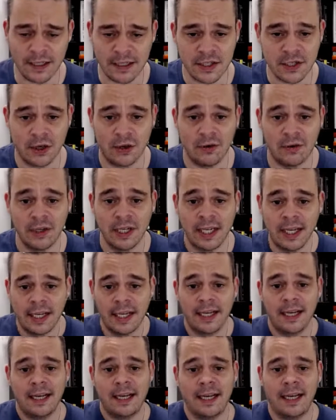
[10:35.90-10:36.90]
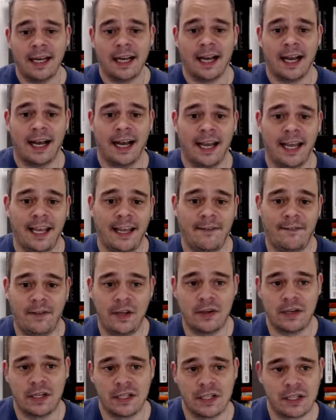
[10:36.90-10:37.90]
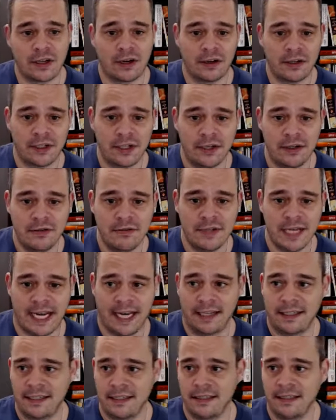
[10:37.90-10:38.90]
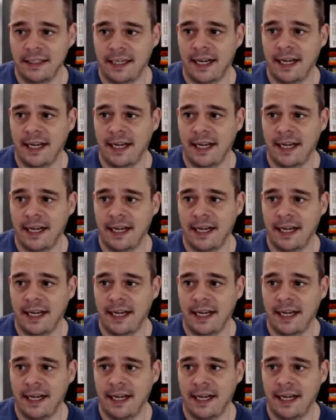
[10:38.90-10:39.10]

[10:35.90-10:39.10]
So if you can start to do that,